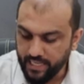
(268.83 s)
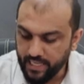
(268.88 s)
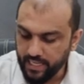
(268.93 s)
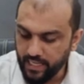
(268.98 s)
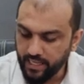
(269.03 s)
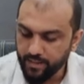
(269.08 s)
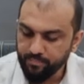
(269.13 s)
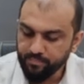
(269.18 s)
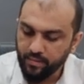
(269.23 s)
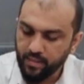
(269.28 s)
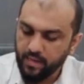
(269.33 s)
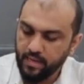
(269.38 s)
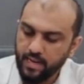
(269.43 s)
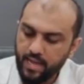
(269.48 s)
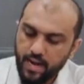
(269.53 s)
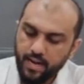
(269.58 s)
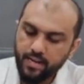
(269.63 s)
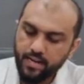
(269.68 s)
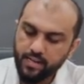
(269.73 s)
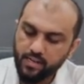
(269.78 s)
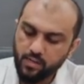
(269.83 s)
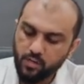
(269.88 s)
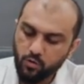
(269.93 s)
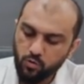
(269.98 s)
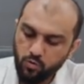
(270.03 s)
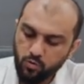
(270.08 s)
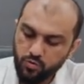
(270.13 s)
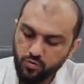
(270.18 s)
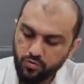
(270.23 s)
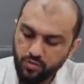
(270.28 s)
D, land
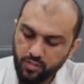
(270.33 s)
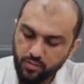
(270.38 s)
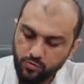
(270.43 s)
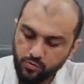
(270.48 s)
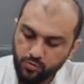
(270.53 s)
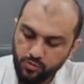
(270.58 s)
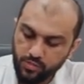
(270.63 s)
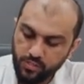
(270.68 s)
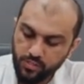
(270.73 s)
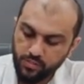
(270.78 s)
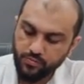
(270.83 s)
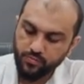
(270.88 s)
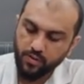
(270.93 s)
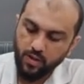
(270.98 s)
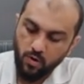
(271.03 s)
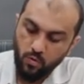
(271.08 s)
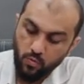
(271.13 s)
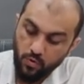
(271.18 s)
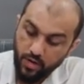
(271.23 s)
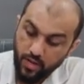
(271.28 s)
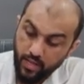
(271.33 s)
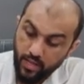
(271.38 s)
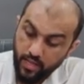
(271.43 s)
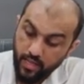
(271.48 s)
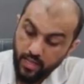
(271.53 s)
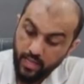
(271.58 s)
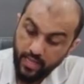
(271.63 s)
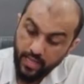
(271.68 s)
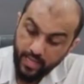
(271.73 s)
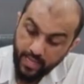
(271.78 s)
includes resources found
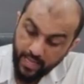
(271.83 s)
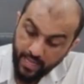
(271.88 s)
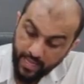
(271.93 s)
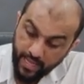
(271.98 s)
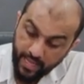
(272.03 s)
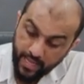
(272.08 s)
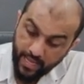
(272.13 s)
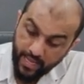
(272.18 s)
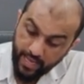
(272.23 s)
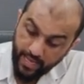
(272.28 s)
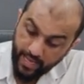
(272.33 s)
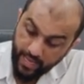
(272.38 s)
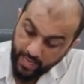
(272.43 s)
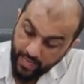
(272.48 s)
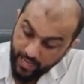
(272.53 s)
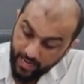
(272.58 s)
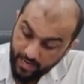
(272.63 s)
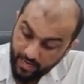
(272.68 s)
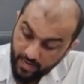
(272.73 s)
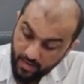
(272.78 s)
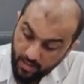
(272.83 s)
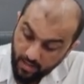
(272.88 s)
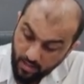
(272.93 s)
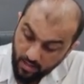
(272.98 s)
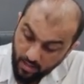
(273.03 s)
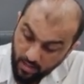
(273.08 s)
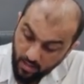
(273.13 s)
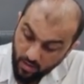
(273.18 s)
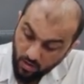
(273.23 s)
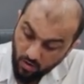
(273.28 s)

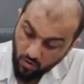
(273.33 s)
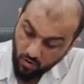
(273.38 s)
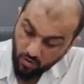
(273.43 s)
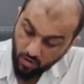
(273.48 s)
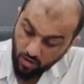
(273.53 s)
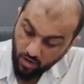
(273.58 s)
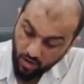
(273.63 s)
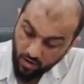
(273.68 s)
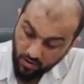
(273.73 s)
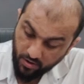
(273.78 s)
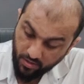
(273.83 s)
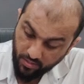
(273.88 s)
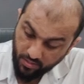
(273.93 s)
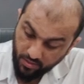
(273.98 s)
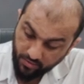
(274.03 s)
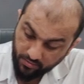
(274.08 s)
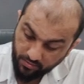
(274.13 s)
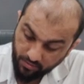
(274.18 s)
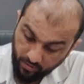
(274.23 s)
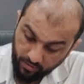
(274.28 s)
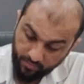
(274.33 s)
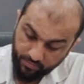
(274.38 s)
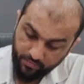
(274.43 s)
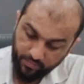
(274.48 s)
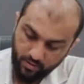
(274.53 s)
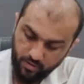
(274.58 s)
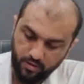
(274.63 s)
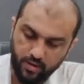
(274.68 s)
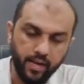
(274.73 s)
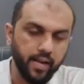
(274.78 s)
in or under the sea.
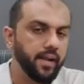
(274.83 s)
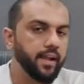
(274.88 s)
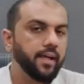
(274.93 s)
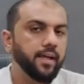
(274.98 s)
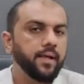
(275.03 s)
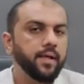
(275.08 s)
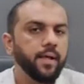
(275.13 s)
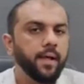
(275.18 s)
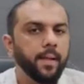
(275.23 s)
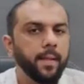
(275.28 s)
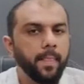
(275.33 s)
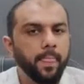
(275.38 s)
Right?